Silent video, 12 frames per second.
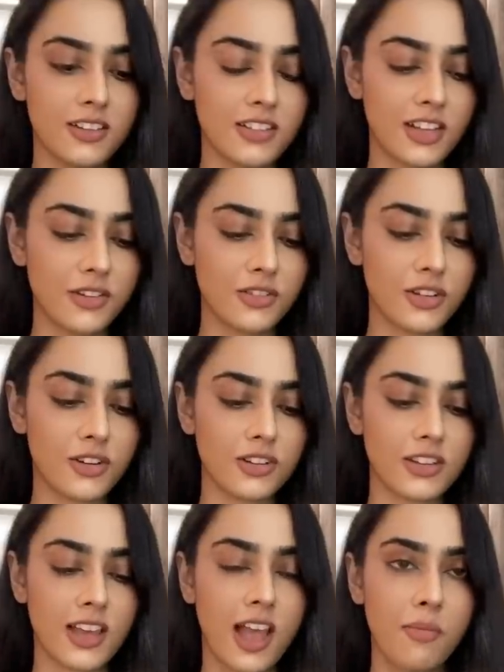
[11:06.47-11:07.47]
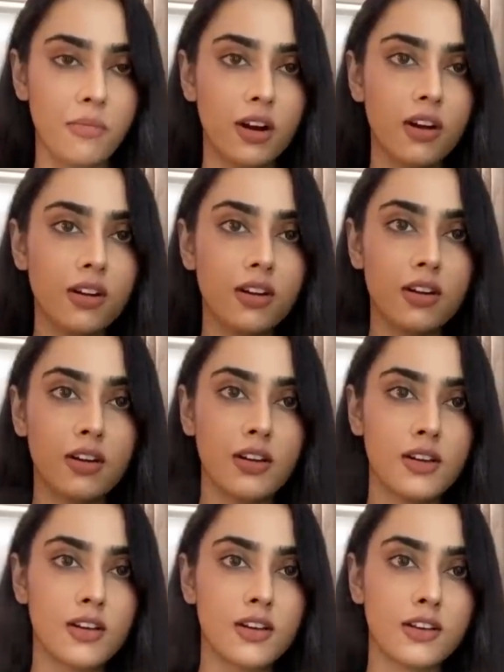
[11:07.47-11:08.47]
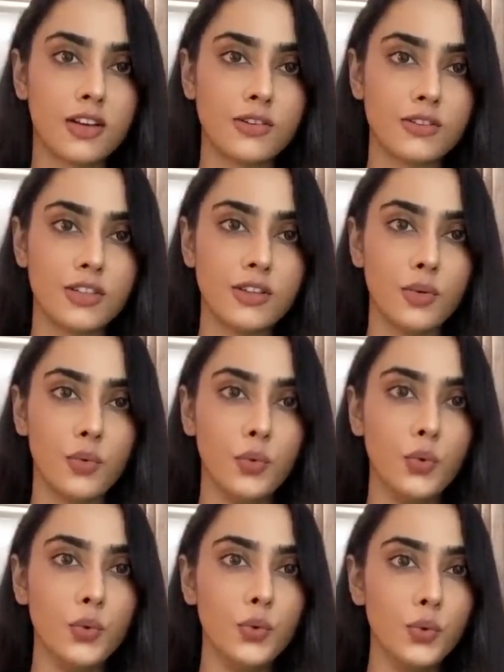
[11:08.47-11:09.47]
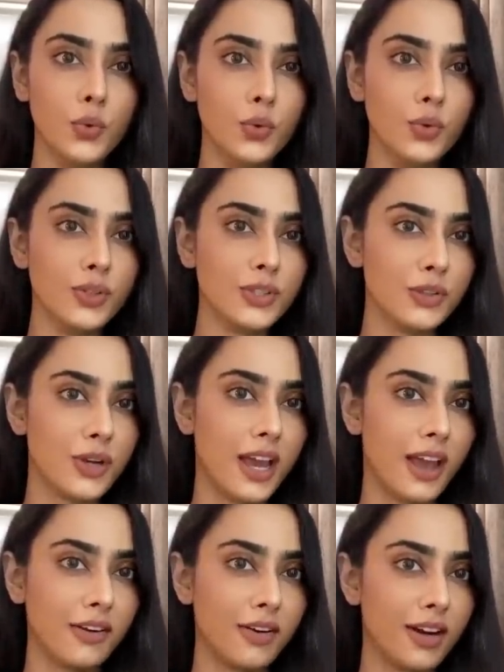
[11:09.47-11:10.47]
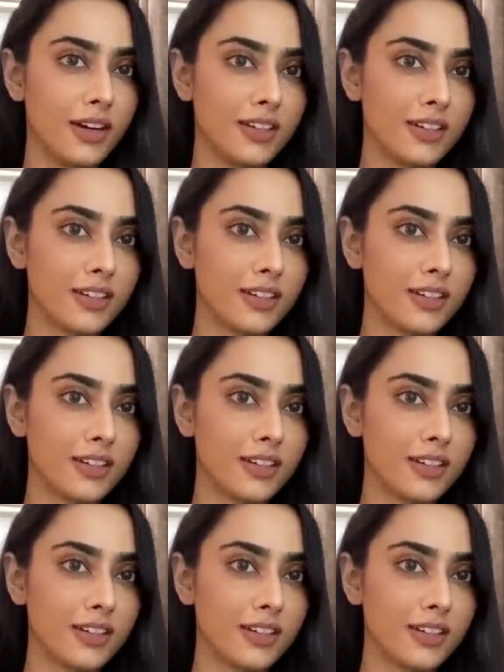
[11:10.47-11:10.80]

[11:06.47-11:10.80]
can you see it on camera? Can you see? Ooh, you can, right?